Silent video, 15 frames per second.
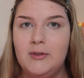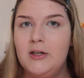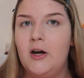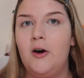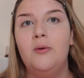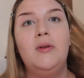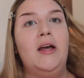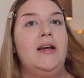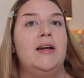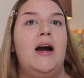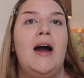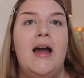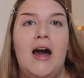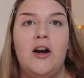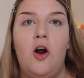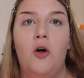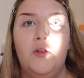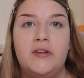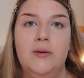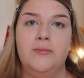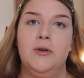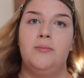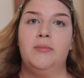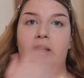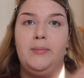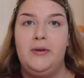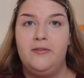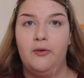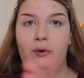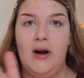you know, like I had all the symptoms like
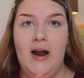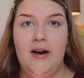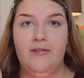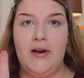before